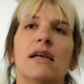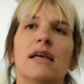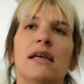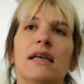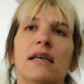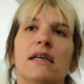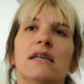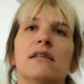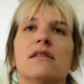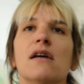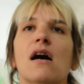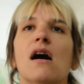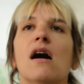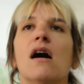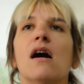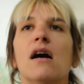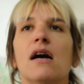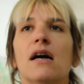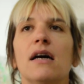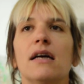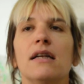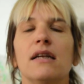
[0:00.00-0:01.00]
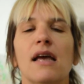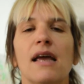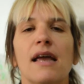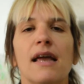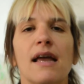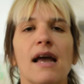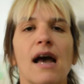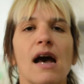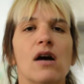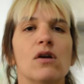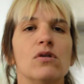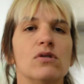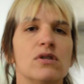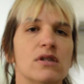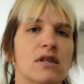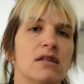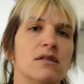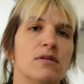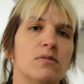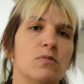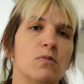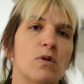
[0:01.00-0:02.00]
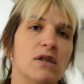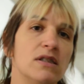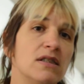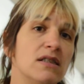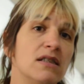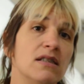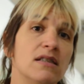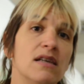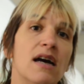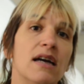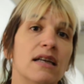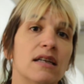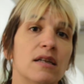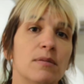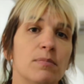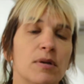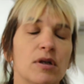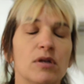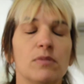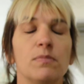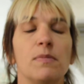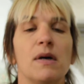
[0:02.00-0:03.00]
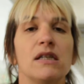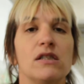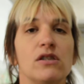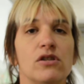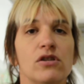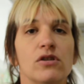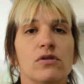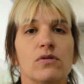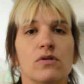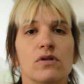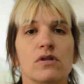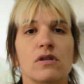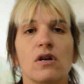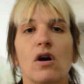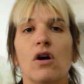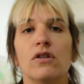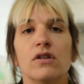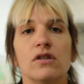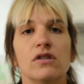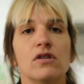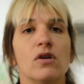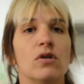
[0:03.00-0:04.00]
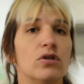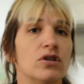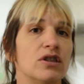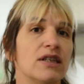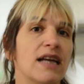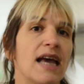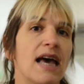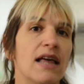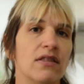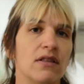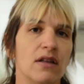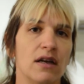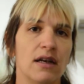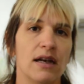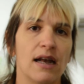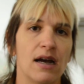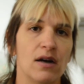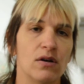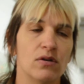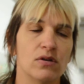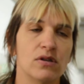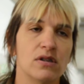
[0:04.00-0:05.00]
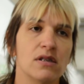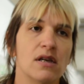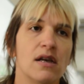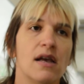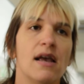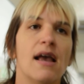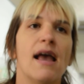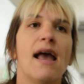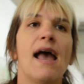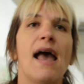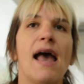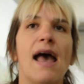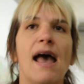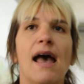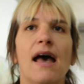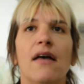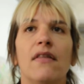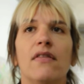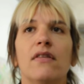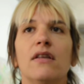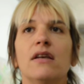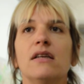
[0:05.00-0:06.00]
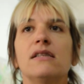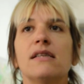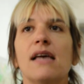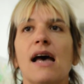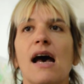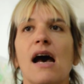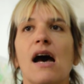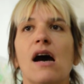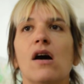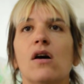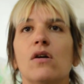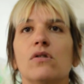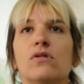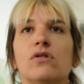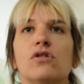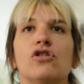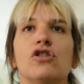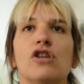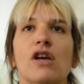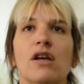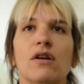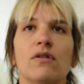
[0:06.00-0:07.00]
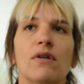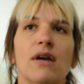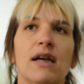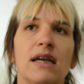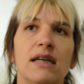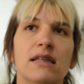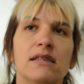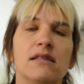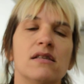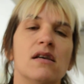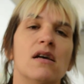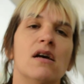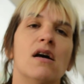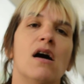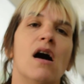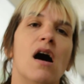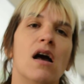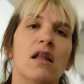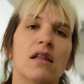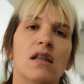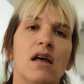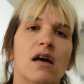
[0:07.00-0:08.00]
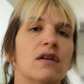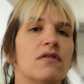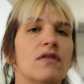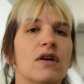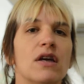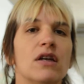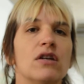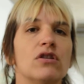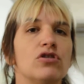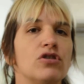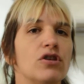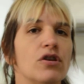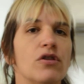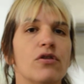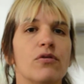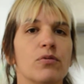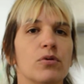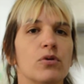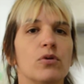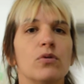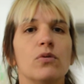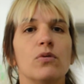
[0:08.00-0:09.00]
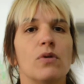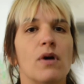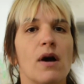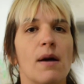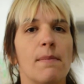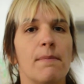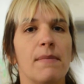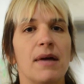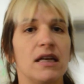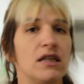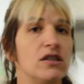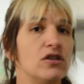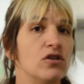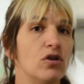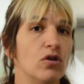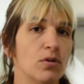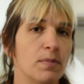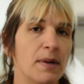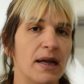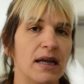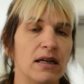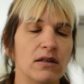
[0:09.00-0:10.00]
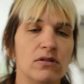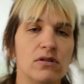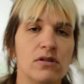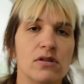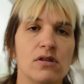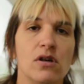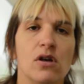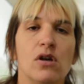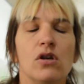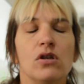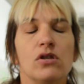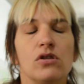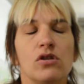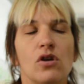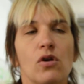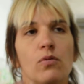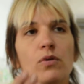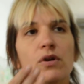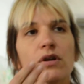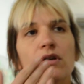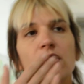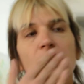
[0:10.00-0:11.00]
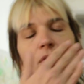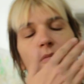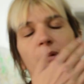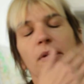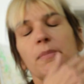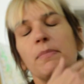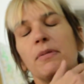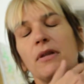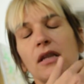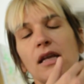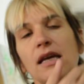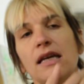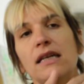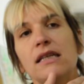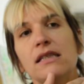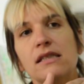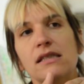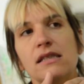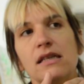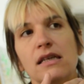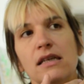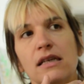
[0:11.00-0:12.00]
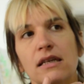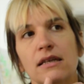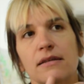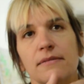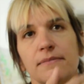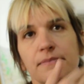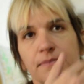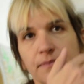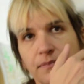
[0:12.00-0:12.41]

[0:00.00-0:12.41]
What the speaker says: is on a house that was designed and built by students called the Solar Decathlon House. And this house generates a lot of energy through many solar panels. So we're going to be placing